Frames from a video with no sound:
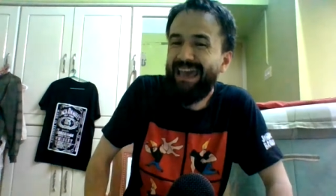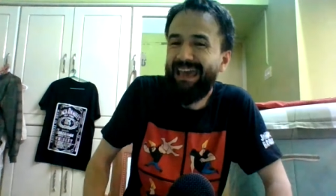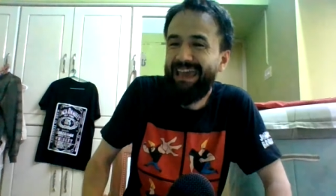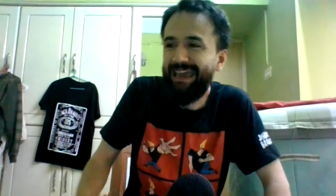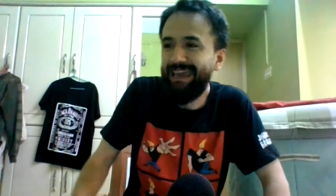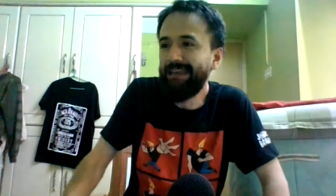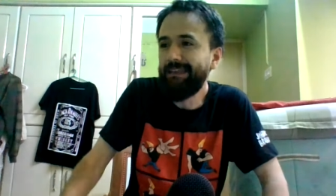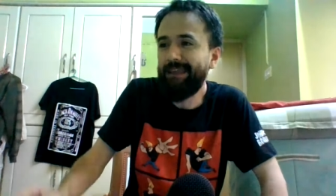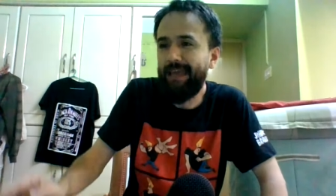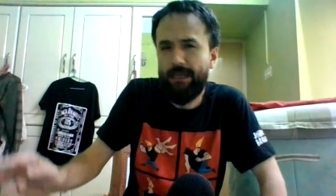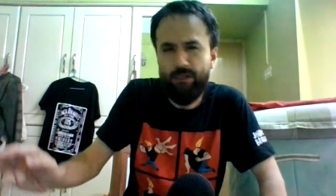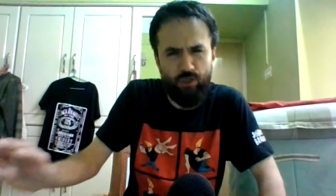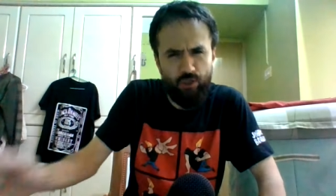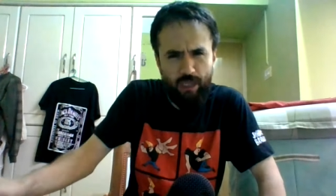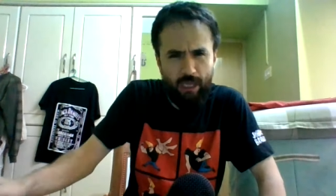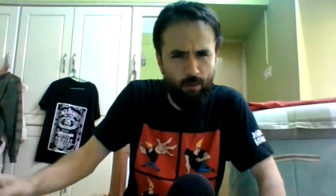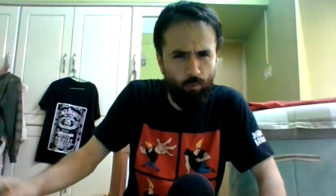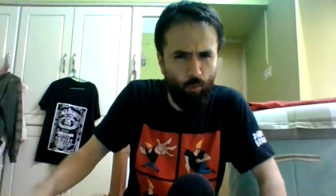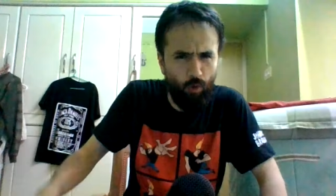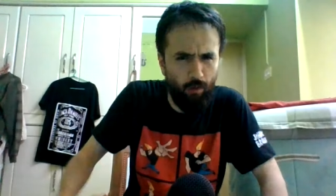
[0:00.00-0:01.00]
in that
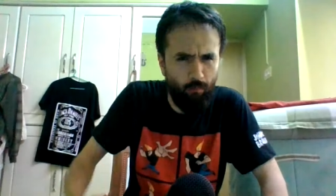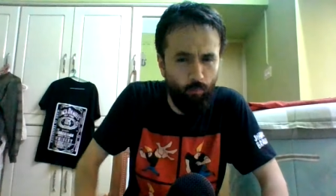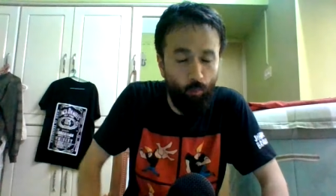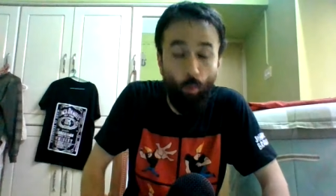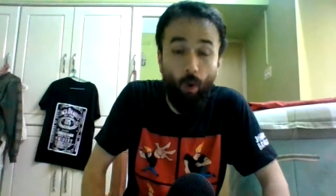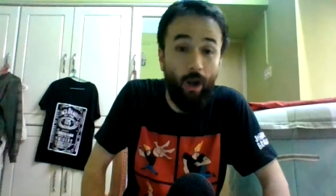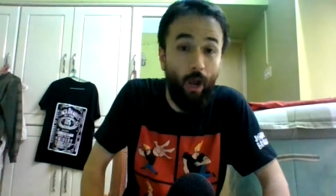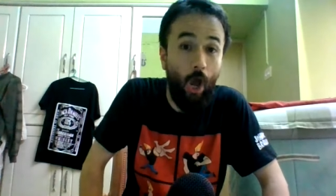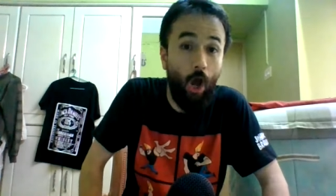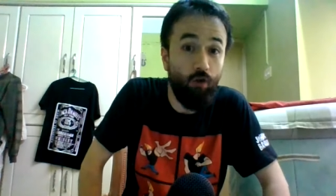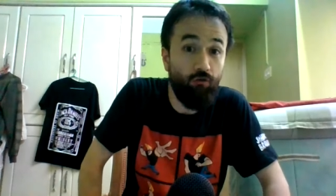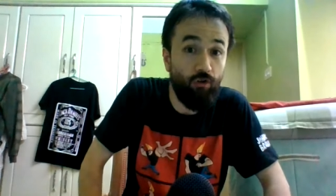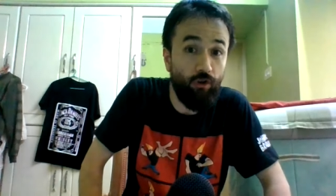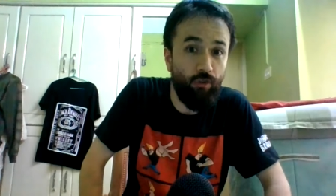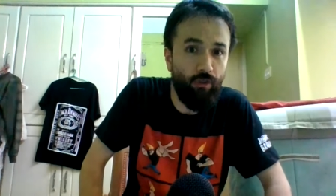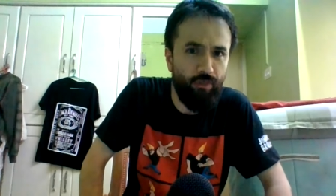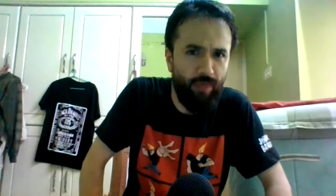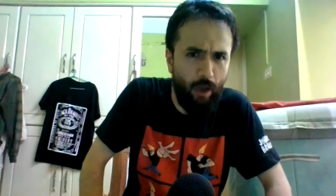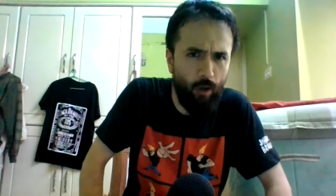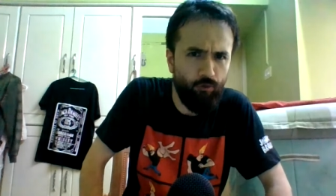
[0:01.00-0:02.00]
state, where, what,
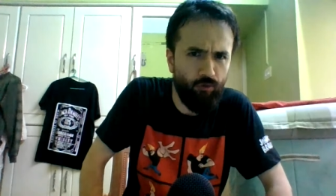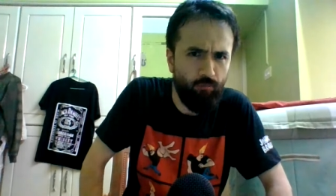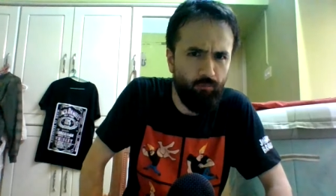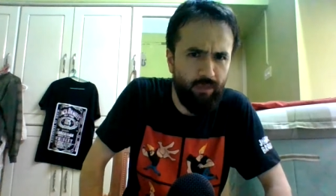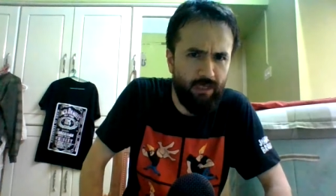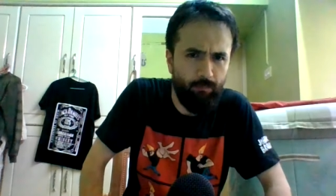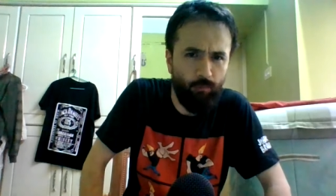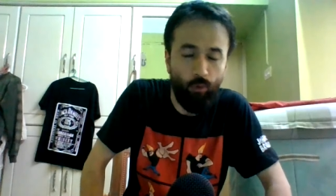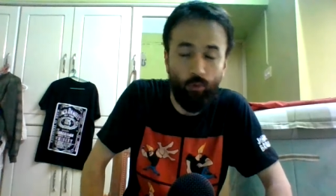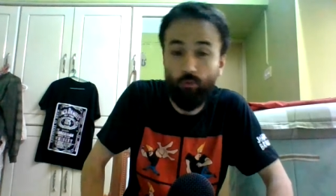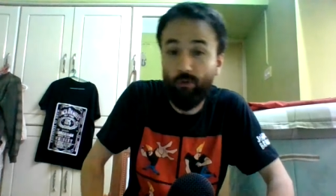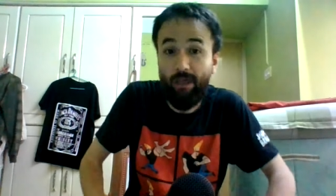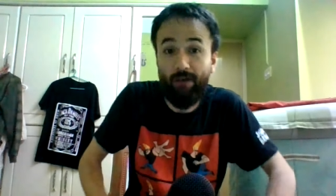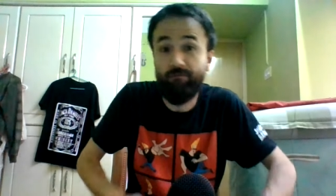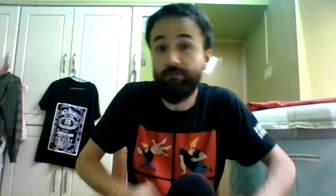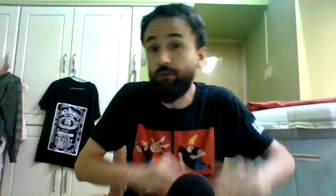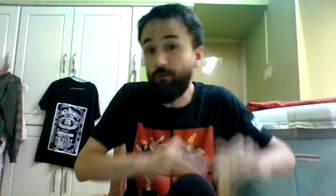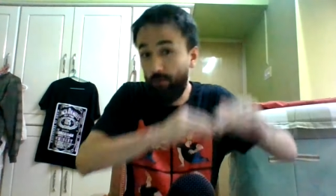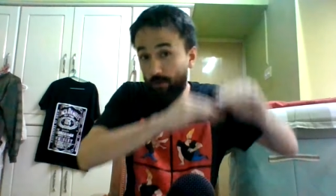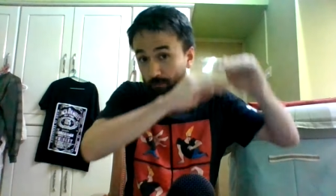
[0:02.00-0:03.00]
100,000 people
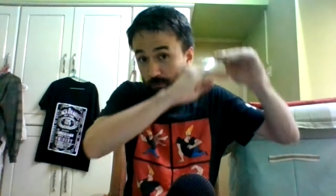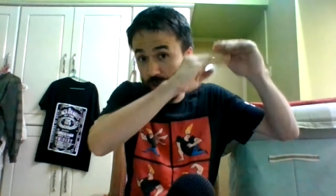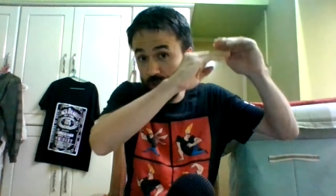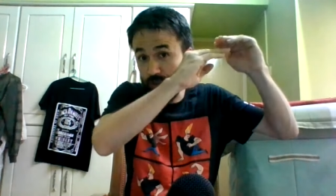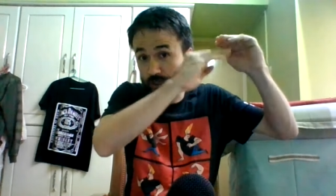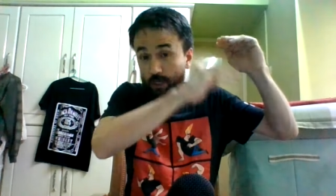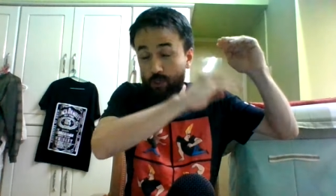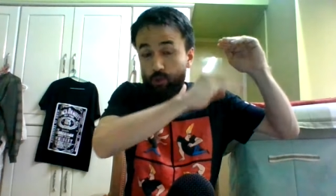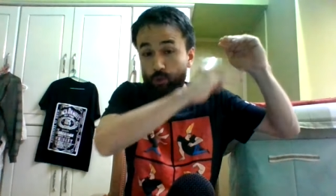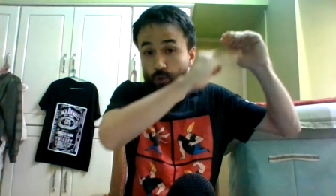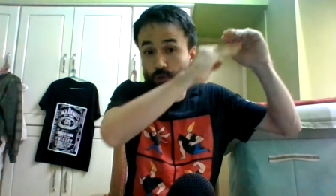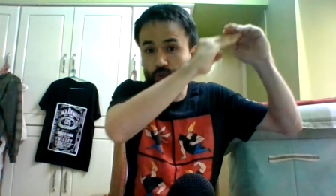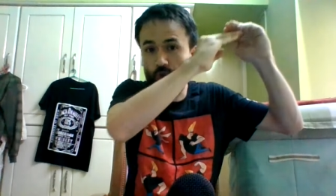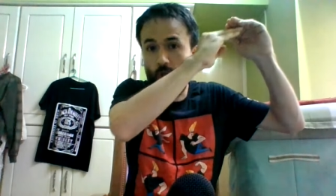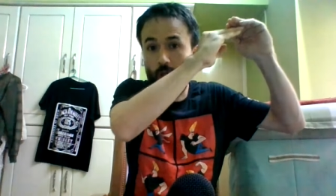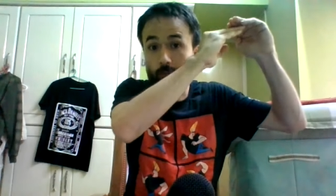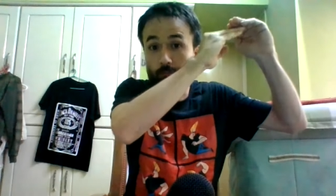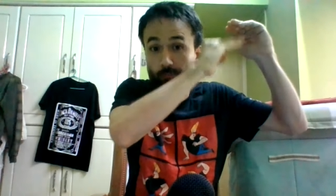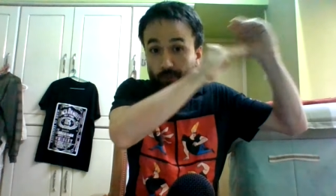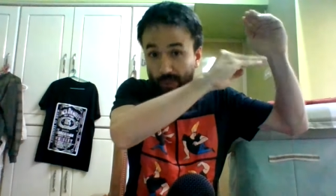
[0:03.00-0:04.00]
left the presidential
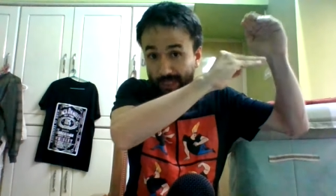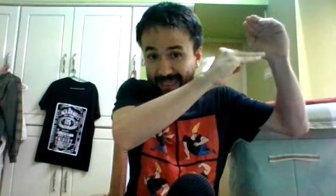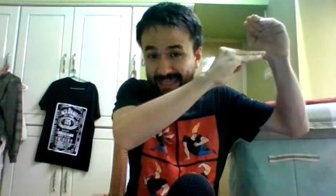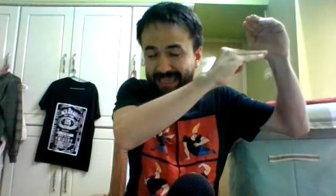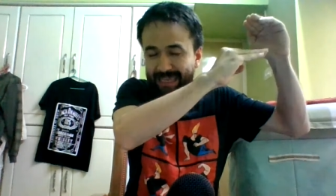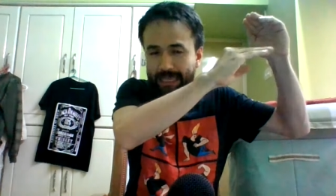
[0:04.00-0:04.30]
slot blank,